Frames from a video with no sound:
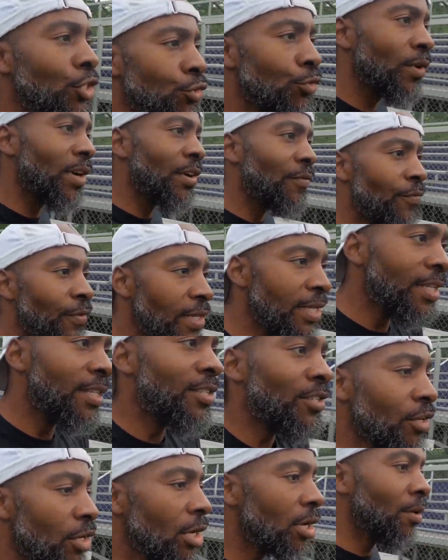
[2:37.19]
trained for
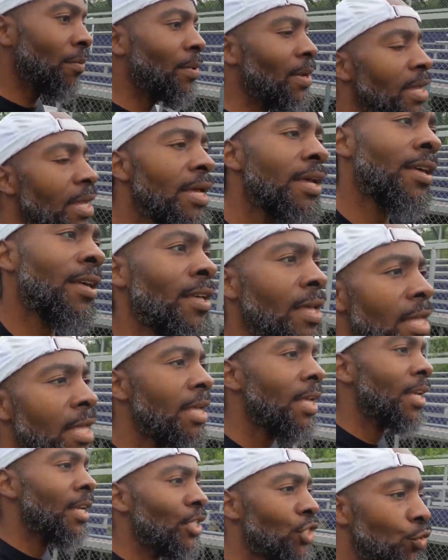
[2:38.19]
this
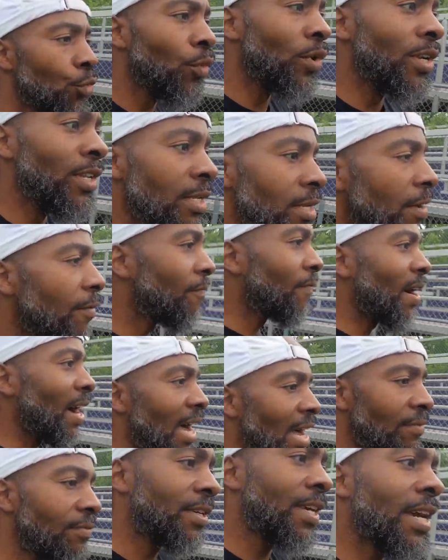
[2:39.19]

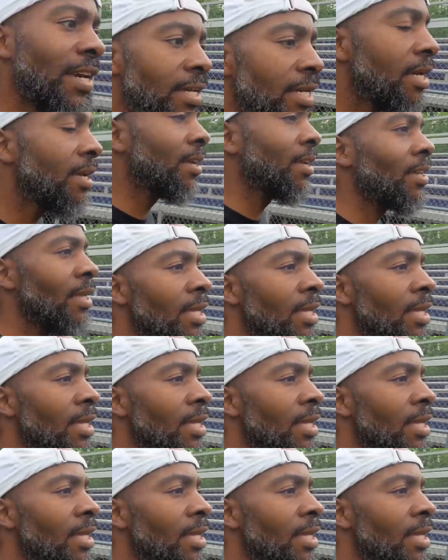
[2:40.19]
sub-25K